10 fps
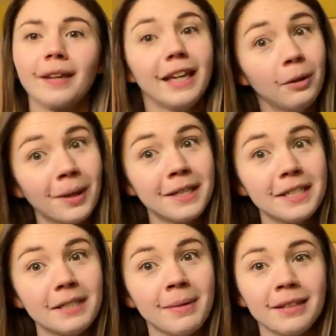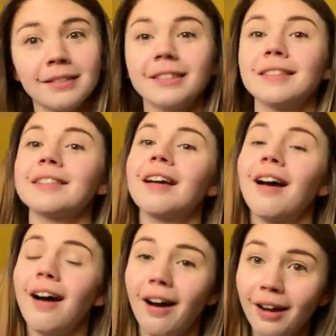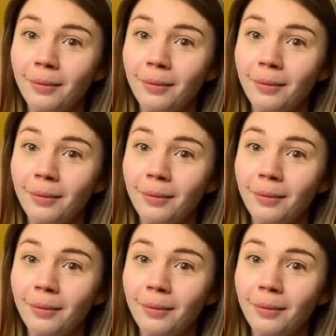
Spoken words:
He went and did a master's. I